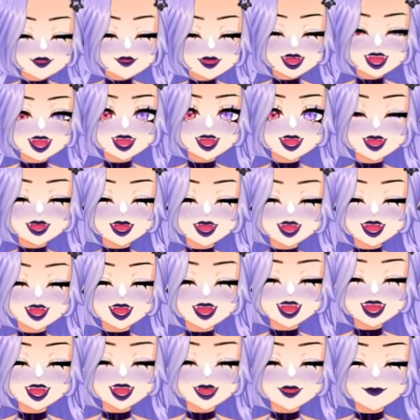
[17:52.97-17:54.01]
Can you guys
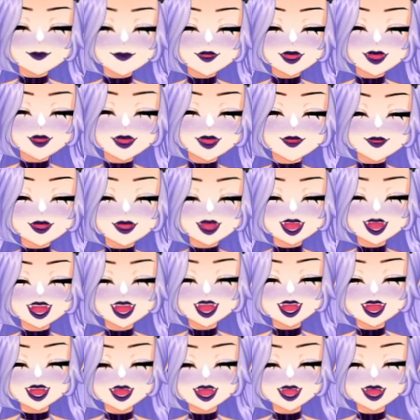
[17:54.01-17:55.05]
tell I'm
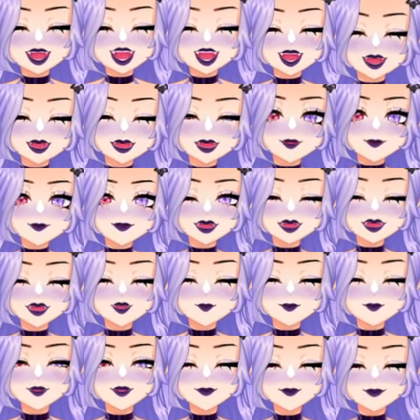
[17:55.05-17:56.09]
salty? This video made me